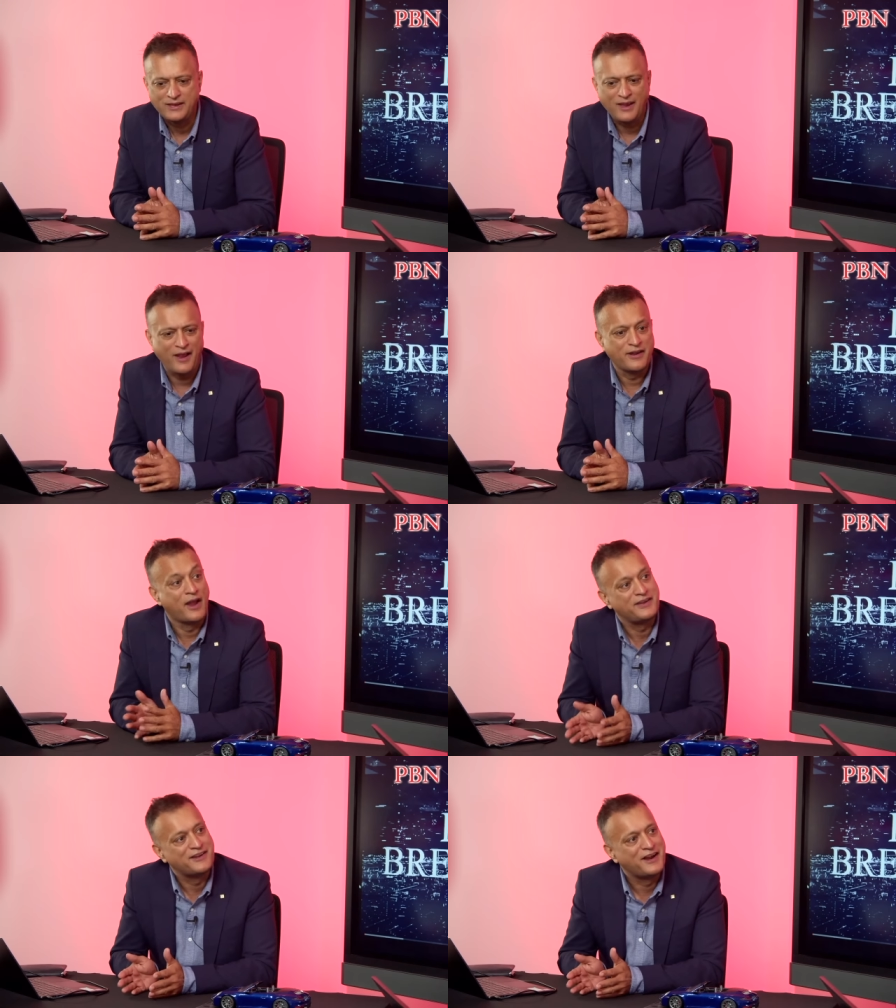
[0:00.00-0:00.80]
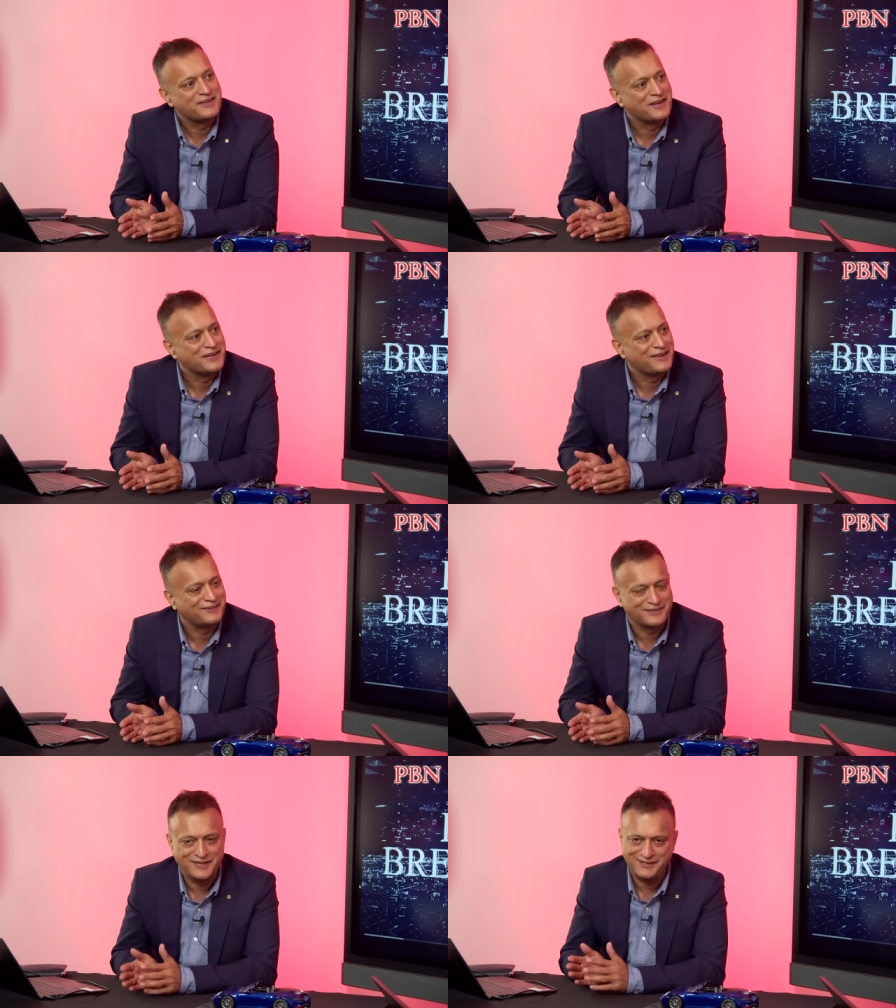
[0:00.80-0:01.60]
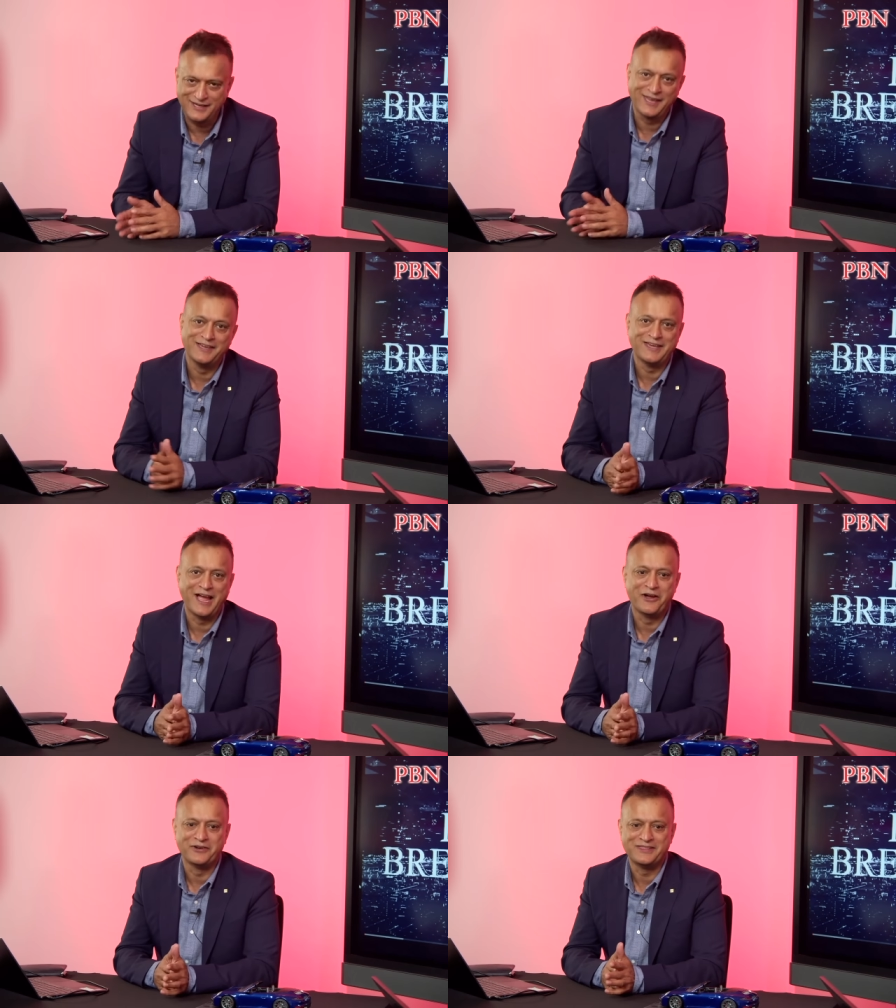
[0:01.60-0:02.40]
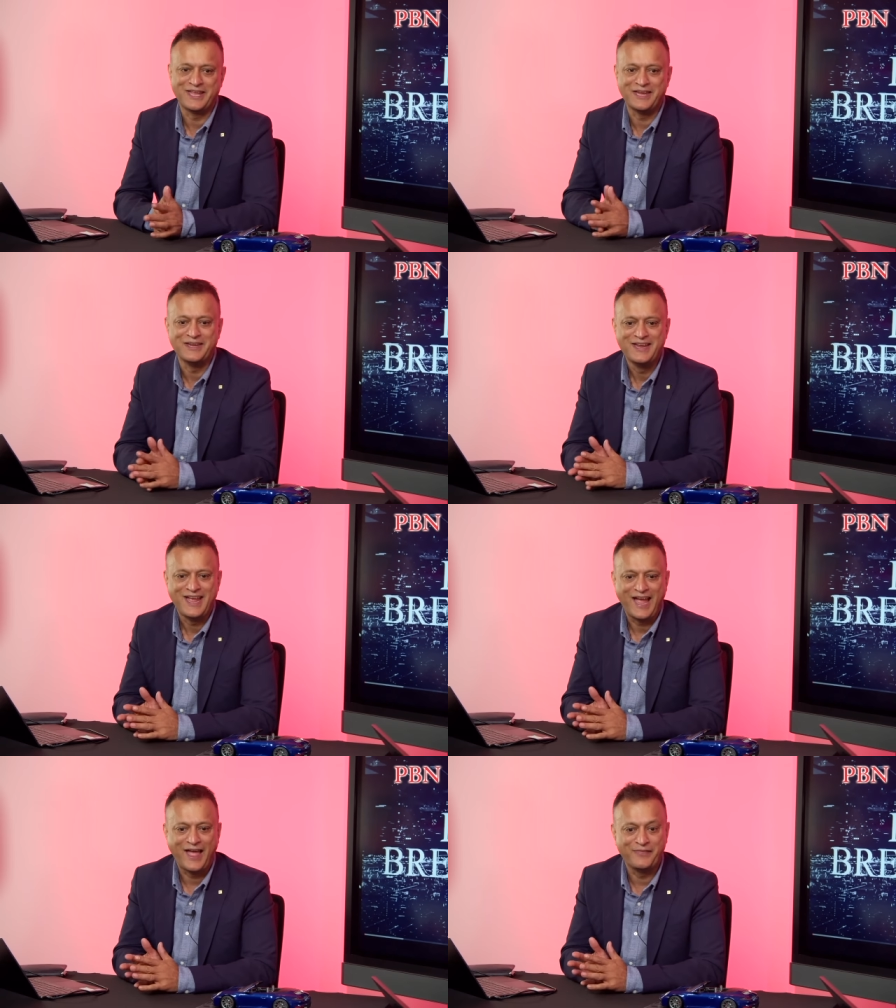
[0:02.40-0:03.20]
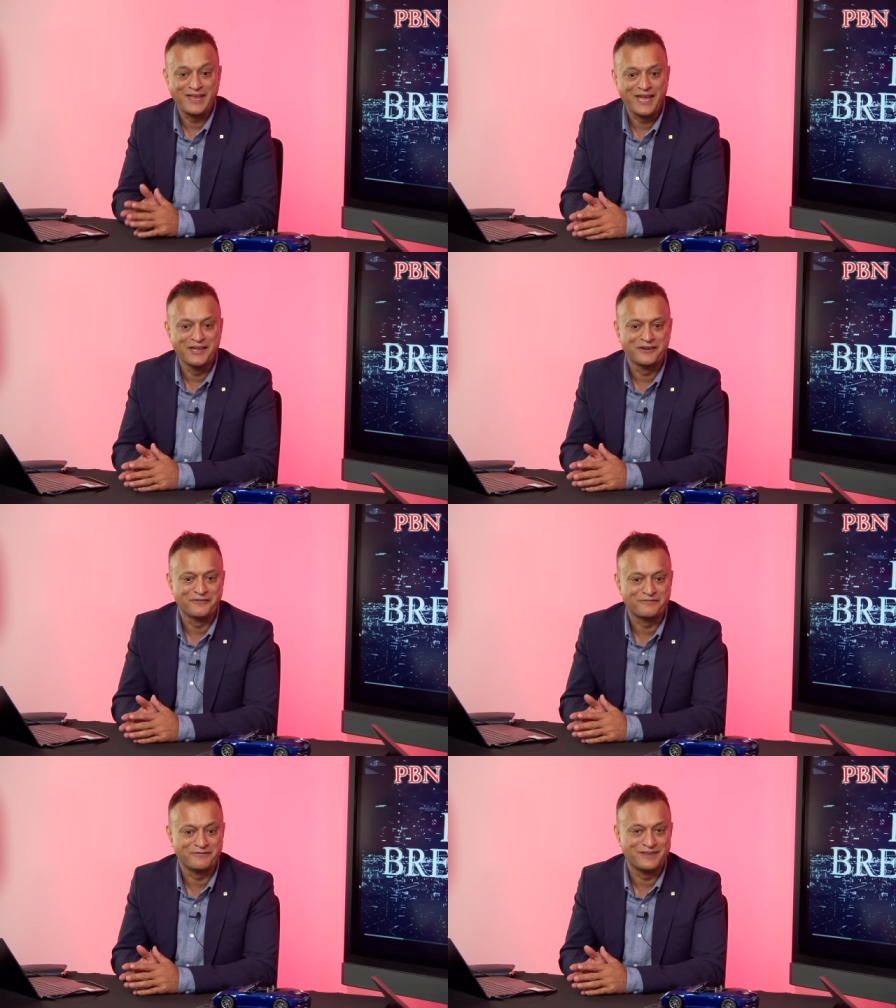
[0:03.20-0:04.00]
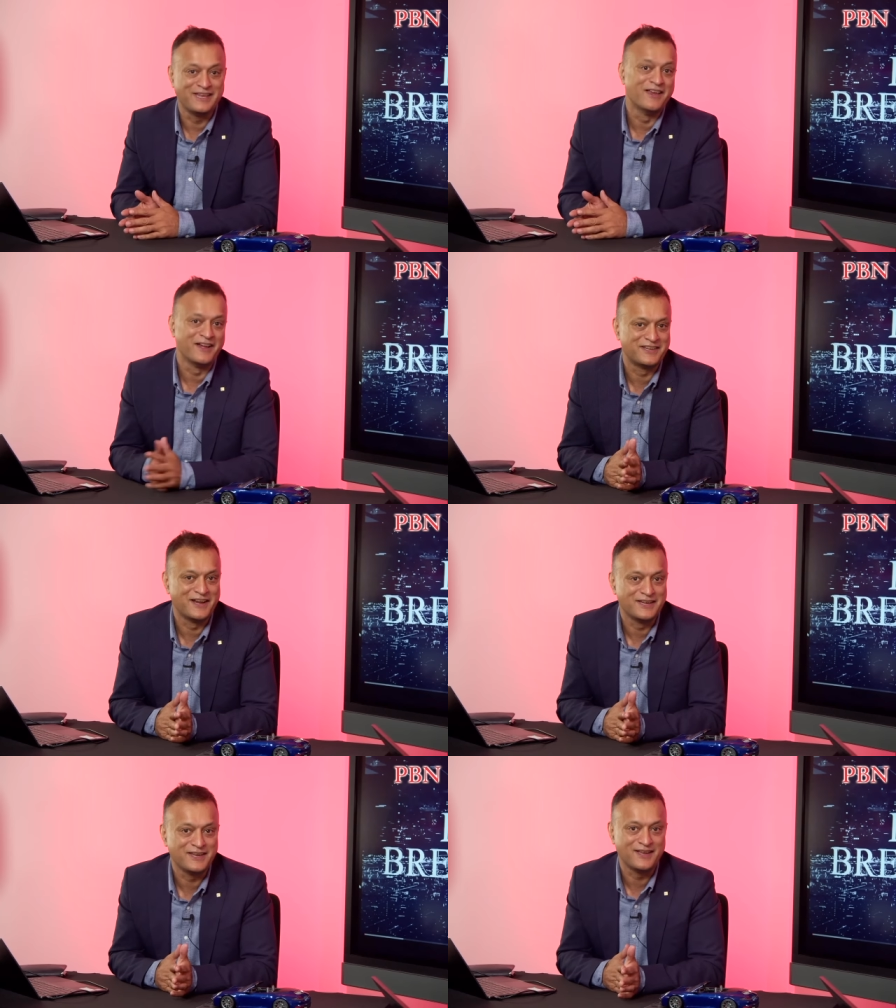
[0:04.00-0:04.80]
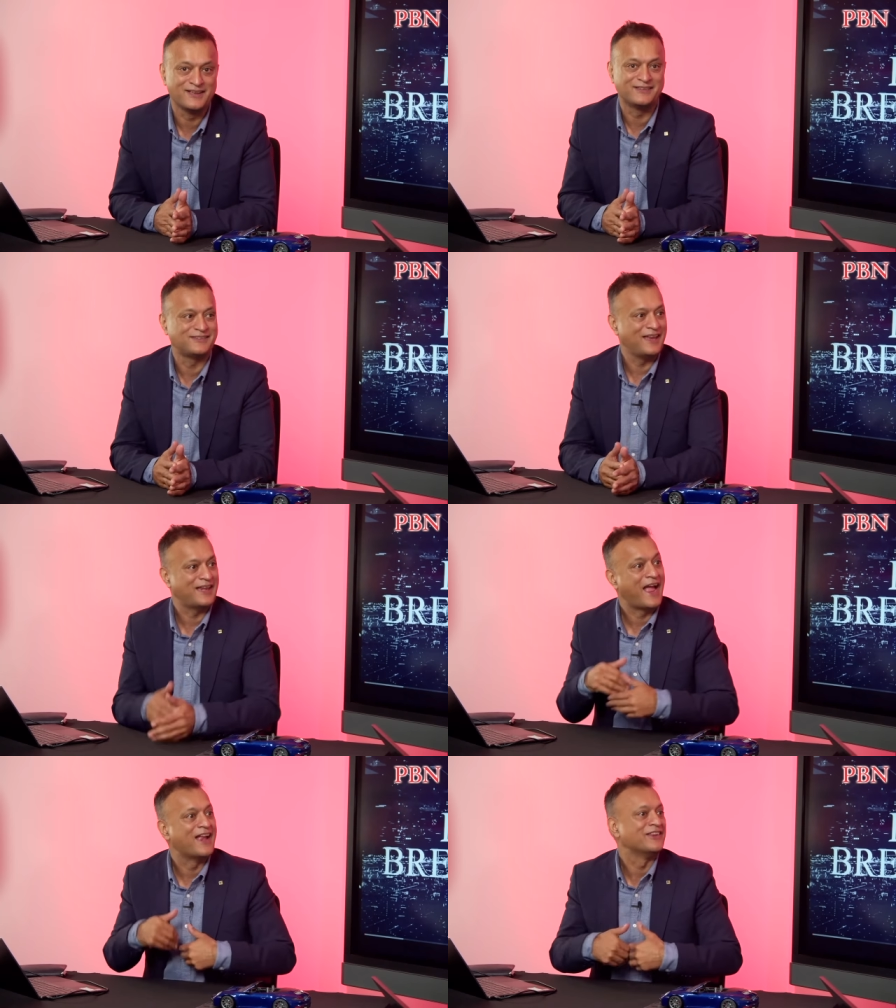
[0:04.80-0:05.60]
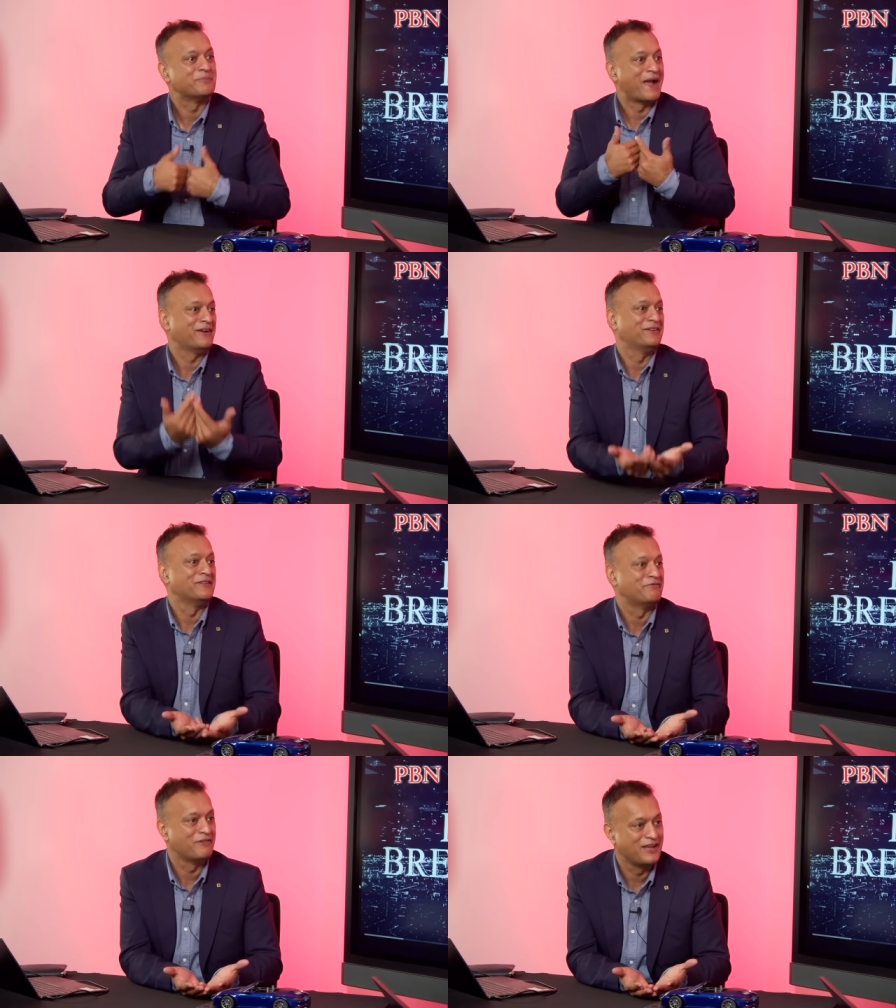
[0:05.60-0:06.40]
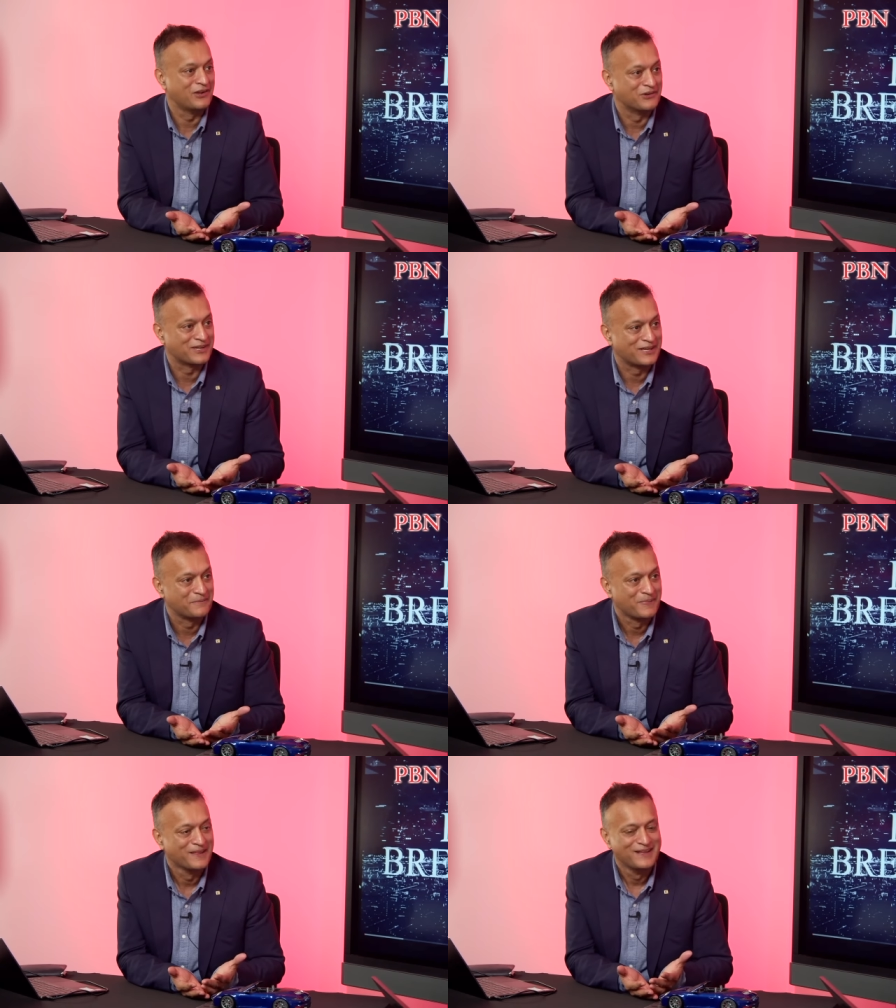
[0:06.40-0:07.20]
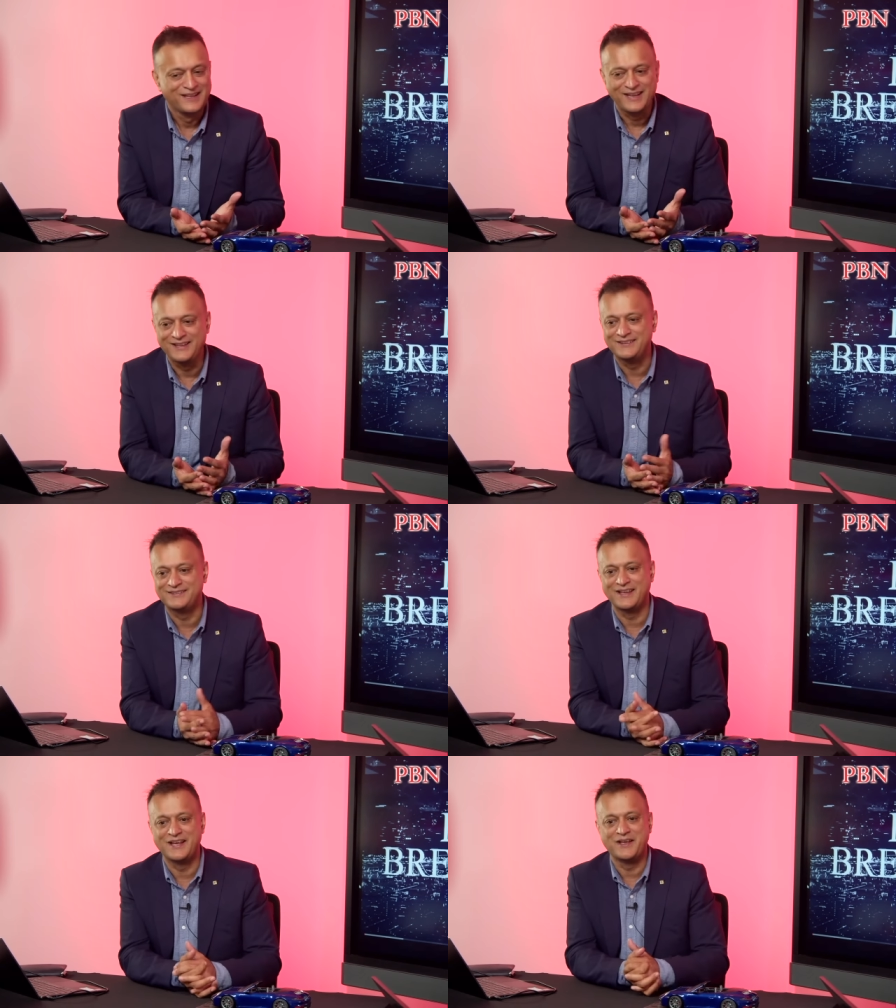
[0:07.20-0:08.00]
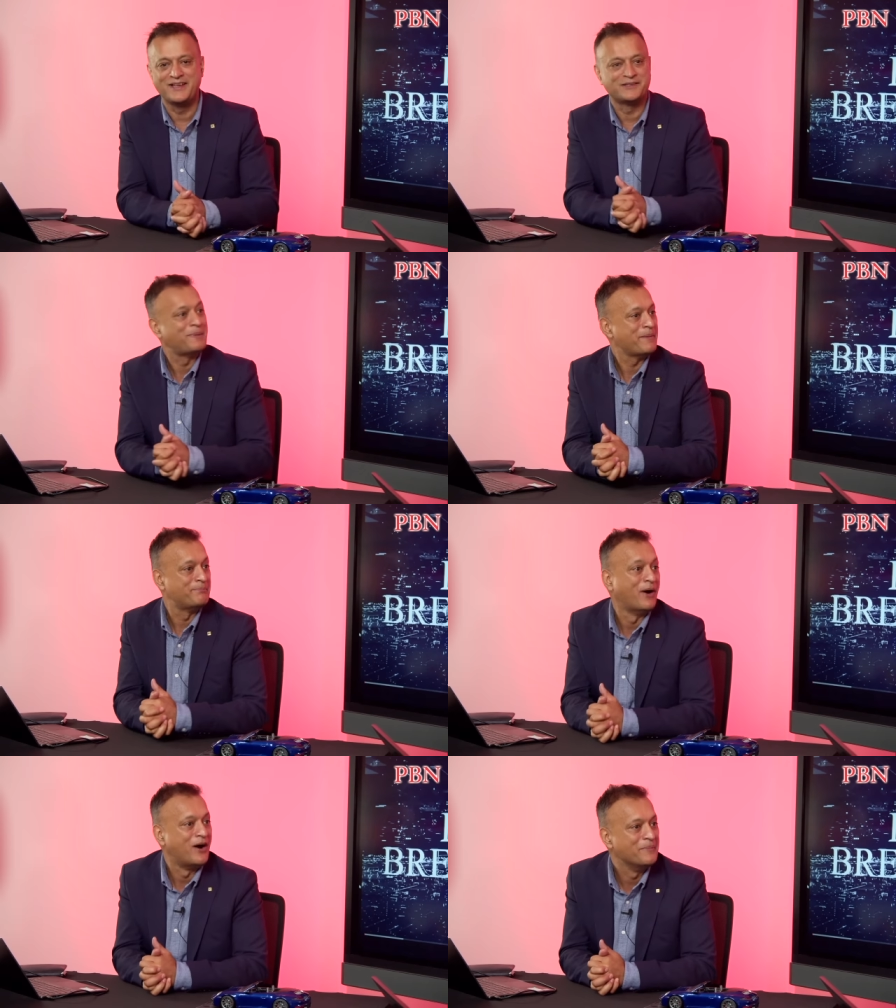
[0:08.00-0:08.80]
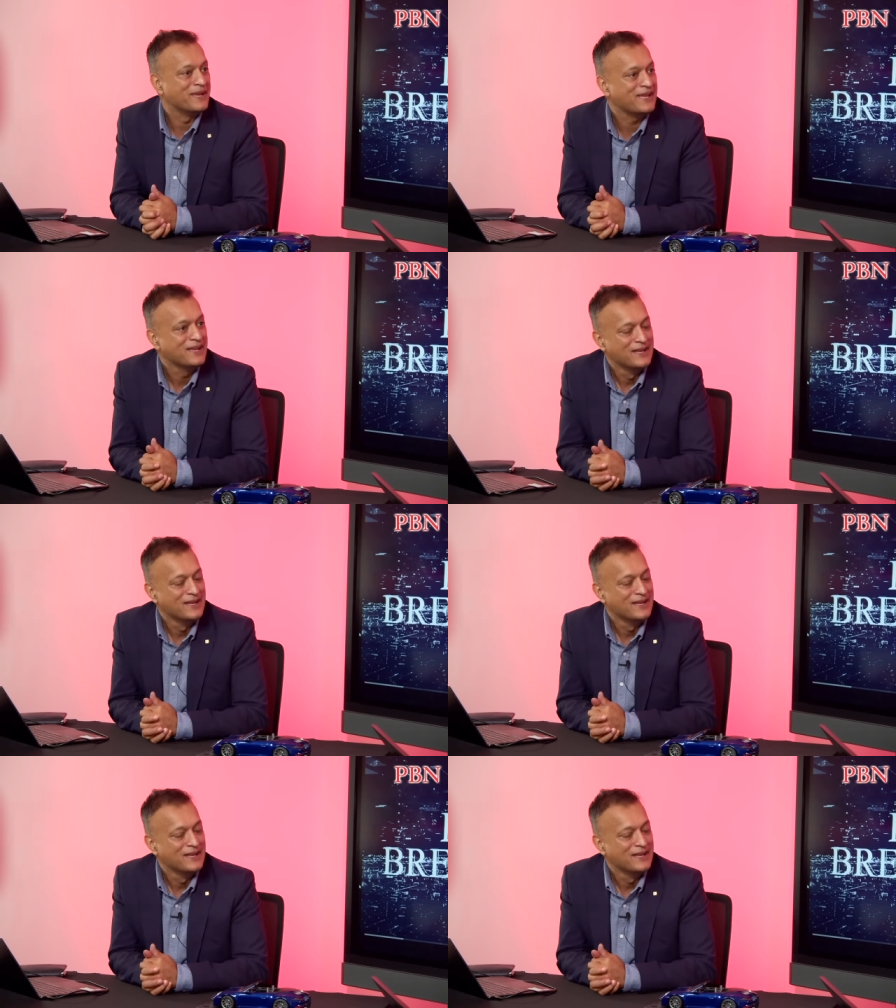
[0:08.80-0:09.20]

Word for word: a 99 year lease and it ticking down and then at the end of the 99 years it hands back to the freeholder is, uh, is a bit balmy.